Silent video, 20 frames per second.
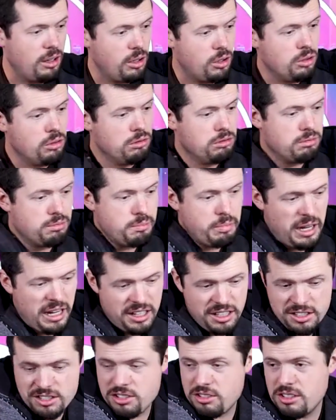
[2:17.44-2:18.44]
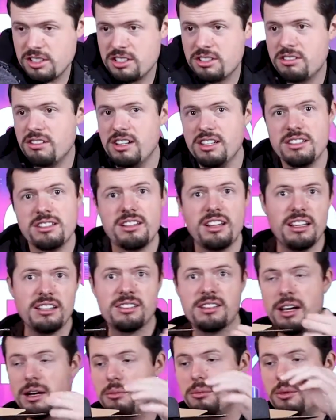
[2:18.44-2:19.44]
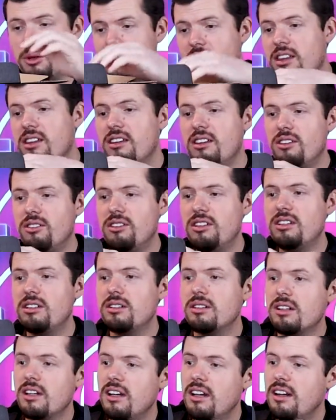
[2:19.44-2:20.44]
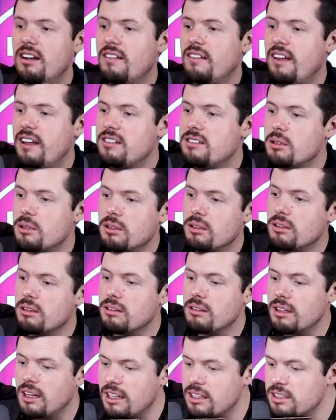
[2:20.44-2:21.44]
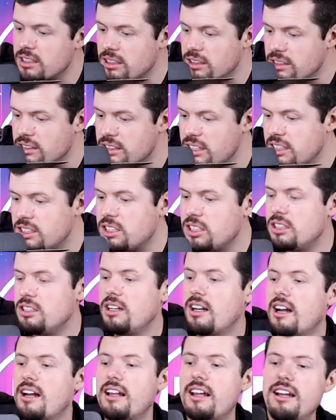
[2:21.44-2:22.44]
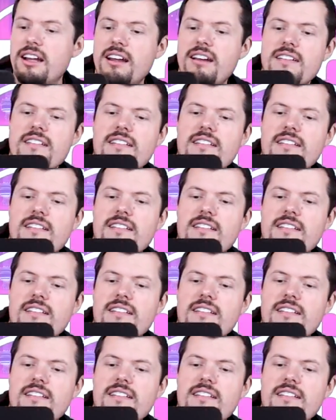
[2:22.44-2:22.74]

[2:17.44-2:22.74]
cool. Packaged wrist rest does come with the unit. That's a nice little touch. I do like that.